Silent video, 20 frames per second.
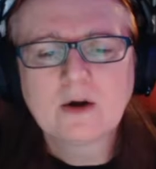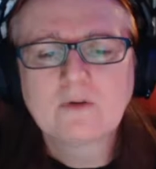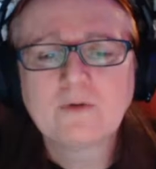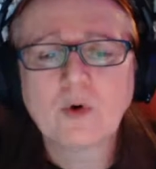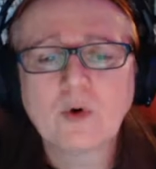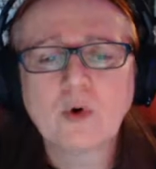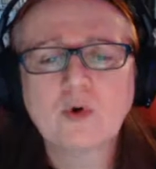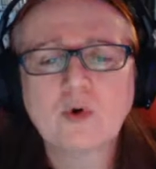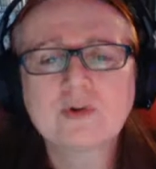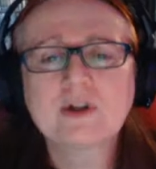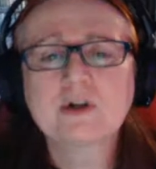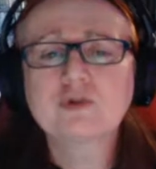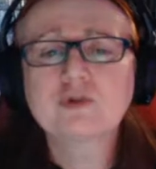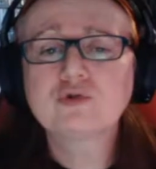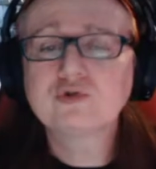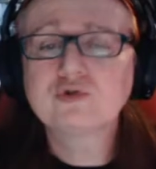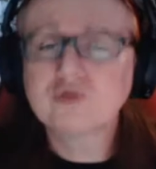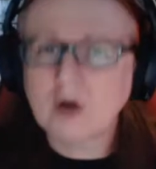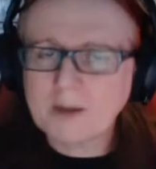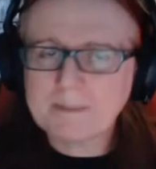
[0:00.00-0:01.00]
for
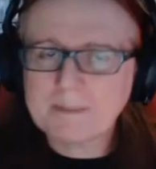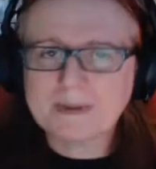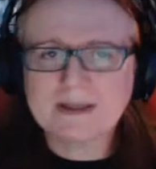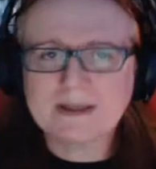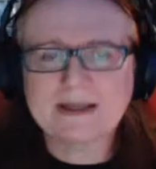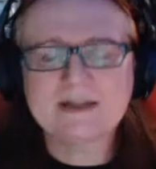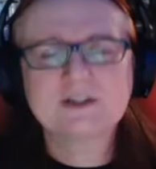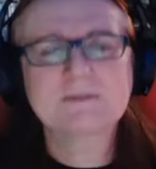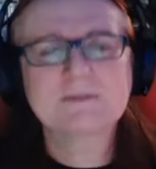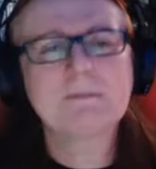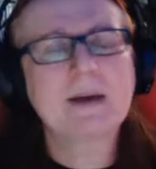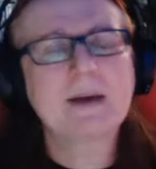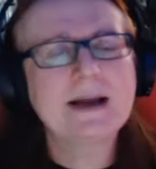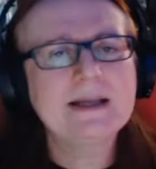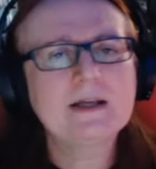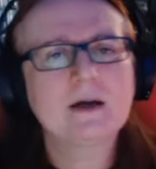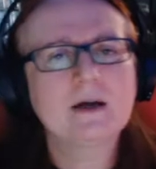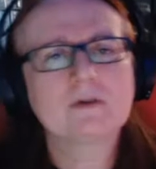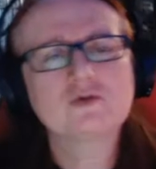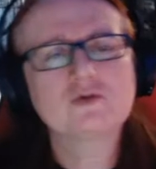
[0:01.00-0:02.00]
Necropolis, my
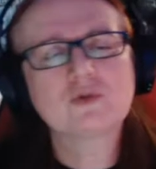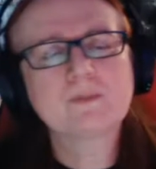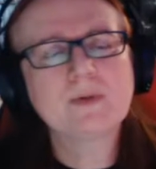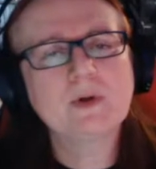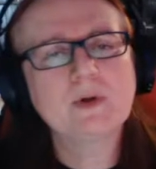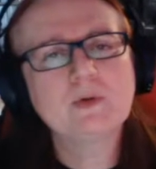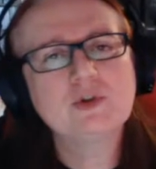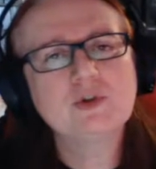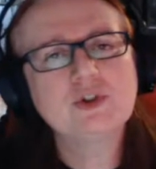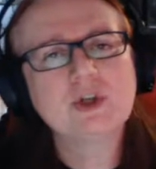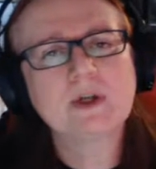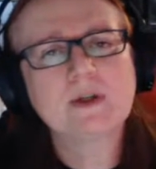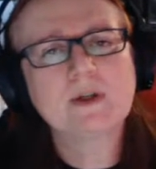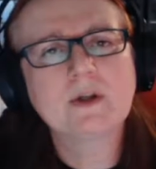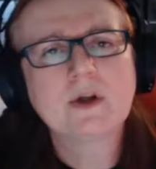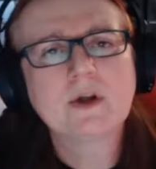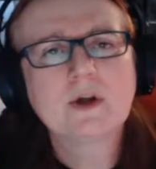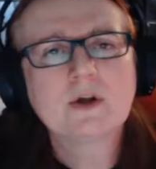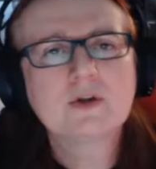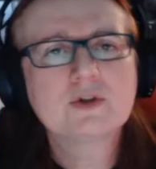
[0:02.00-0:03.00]

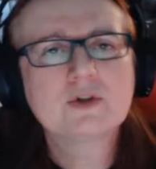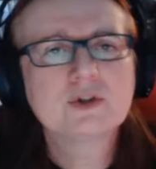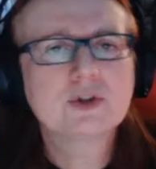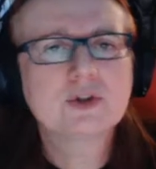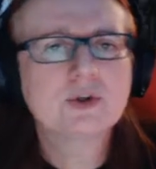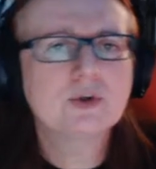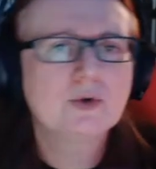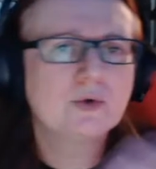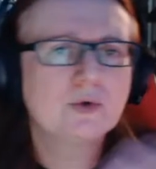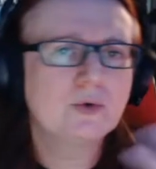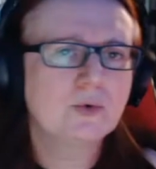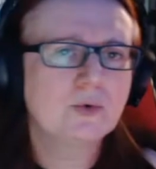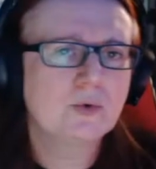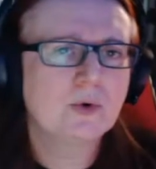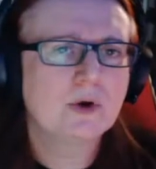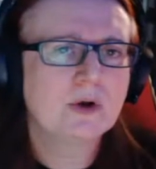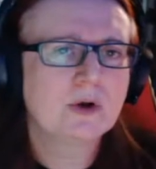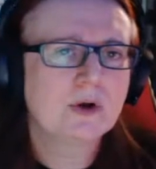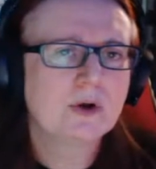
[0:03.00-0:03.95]
contribution to